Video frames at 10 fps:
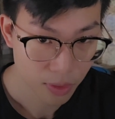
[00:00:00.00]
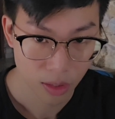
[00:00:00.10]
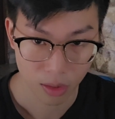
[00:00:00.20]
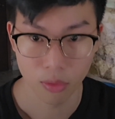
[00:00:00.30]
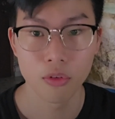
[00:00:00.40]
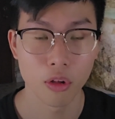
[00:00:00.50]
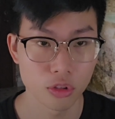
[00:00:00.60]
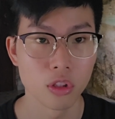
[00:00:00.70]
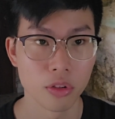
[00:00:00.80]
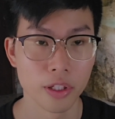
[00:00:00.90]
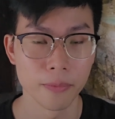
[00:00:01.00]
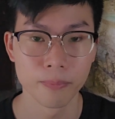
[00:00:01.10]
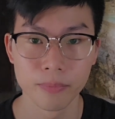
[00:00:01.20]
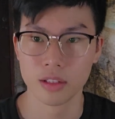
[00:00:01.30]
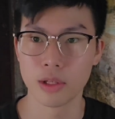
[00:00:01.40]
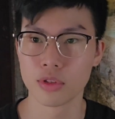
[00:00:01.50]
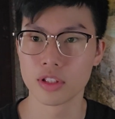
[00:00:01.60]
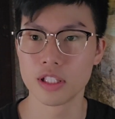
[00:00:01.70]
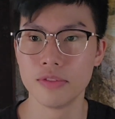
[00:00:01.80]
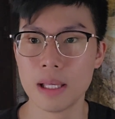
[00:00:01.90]
Of course not, right? That will just
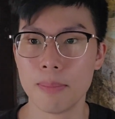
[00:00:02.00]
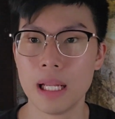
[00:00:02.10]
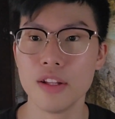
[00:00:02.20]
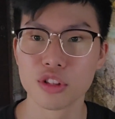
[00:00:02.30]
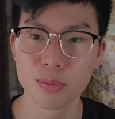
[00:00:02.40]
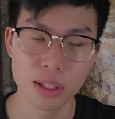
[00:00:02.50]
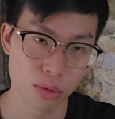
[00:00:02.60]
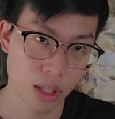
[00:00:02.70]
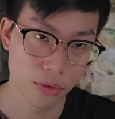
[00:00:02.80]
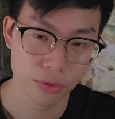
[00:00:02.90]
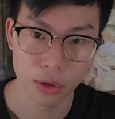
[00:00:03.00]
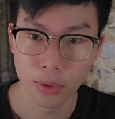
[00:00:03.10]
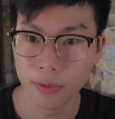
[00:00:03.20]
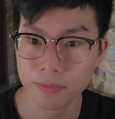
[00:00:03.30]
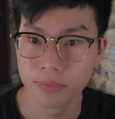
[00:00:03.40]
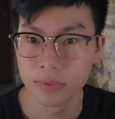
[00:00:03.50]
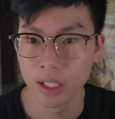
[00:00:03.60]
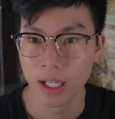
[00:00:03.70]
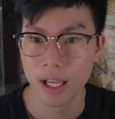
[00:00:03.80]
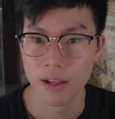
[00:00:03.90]
give them plenty of space to come forward
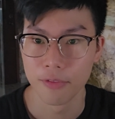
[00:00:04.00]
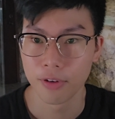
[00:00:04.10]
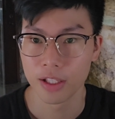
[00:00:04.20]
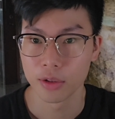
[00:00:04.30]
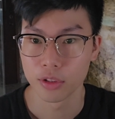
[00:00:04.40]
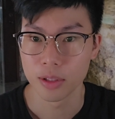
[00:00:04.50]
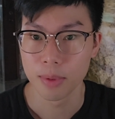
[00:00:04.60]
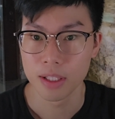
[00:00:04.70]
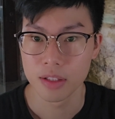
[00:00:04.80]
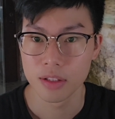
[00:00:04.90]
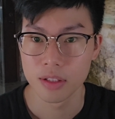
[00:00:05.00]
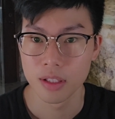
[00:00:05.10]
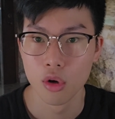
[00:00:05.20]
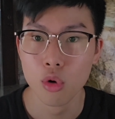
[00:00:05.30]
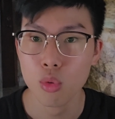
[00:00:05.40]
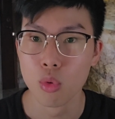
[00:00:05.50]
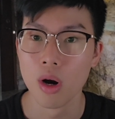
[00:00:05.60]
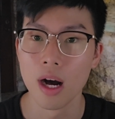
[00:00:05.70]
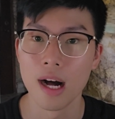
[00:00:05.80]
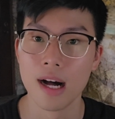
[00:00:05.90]
and fight your teammates who
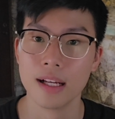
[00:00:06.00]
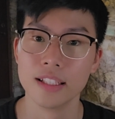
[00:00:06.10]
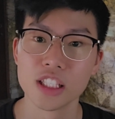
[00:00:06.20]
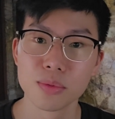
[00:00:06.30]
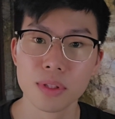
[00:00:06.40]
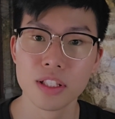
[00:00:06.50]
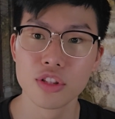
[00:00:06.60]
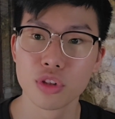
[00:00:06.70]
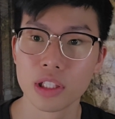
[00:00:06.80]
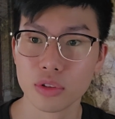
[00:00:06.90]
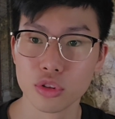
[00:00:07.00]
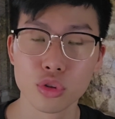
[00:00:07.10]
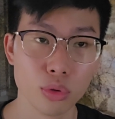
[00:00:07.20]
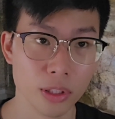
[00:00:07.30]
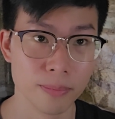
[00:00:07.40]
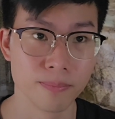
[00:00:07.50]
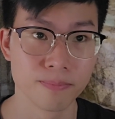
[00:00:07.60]
are desperately trying to shoot them.